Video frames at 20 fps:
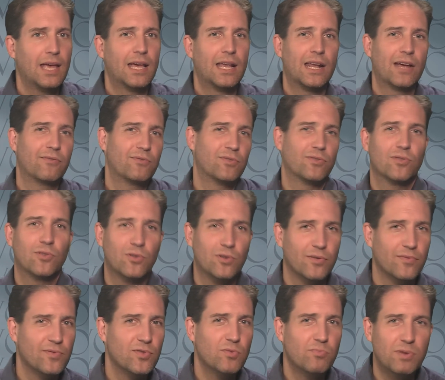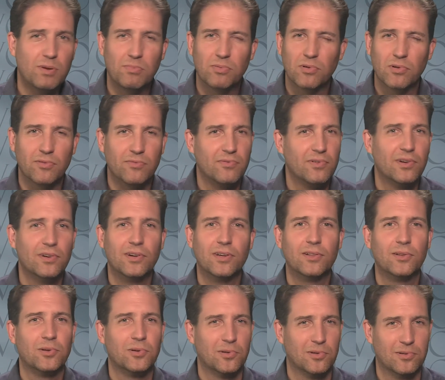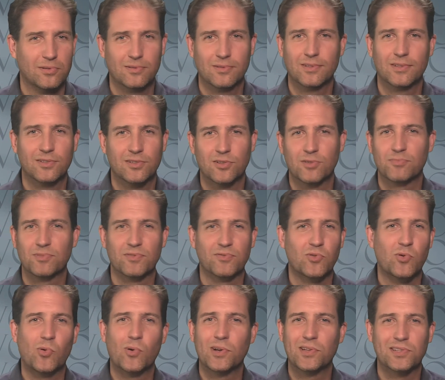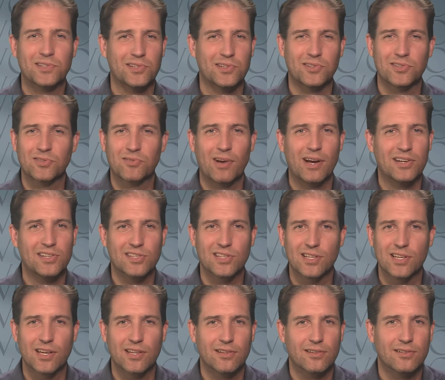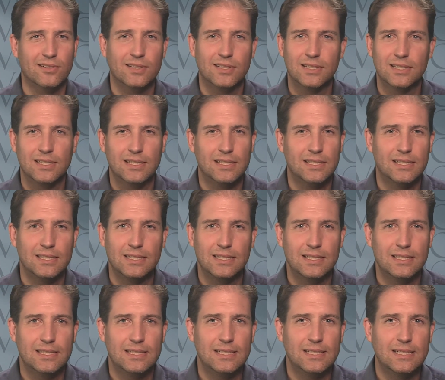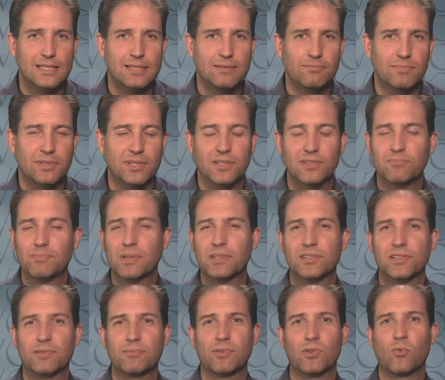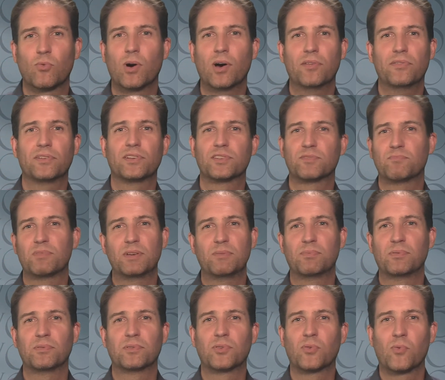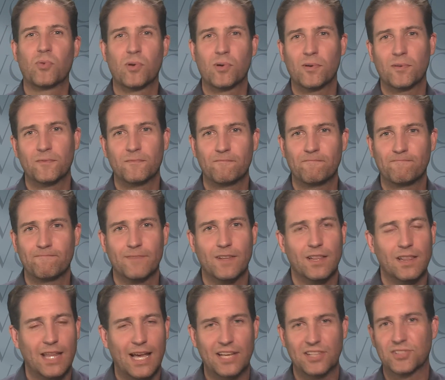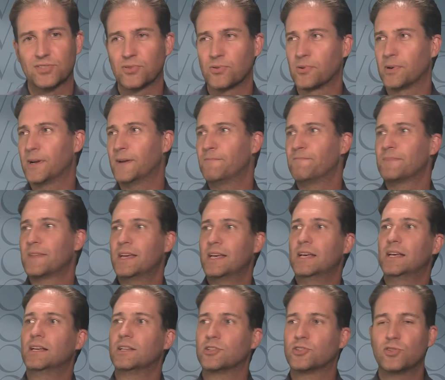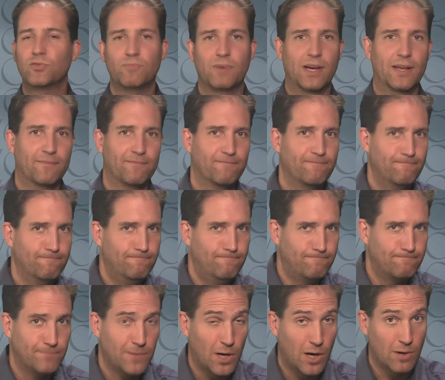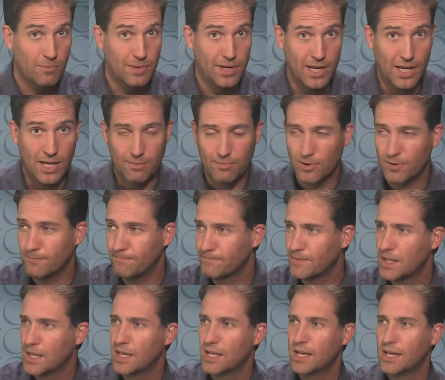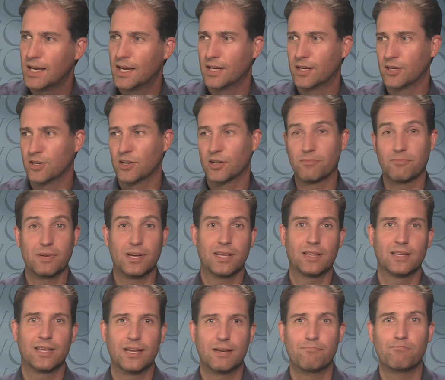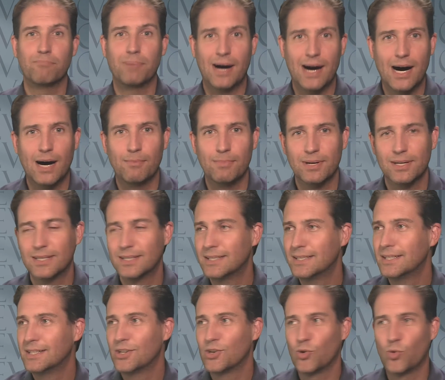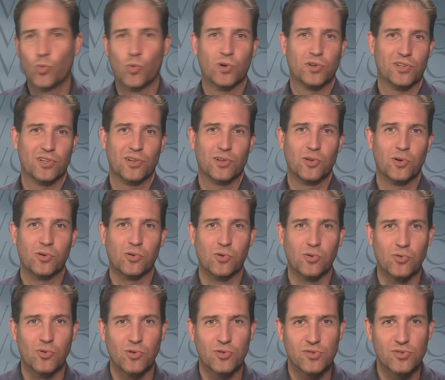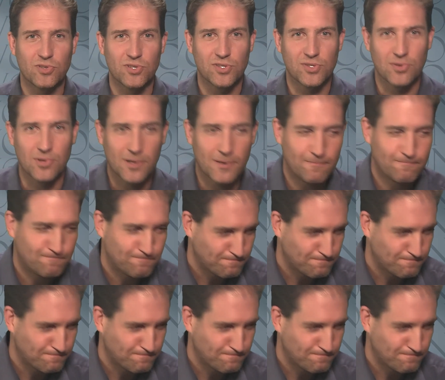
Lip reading: And I've known a few people who have very little in terms of coins to scratch together. But they spend some of the wealthiest people in the world. Last story. Two men, Arm & Hammer and a young man named Bob, who worked at a local grocery store.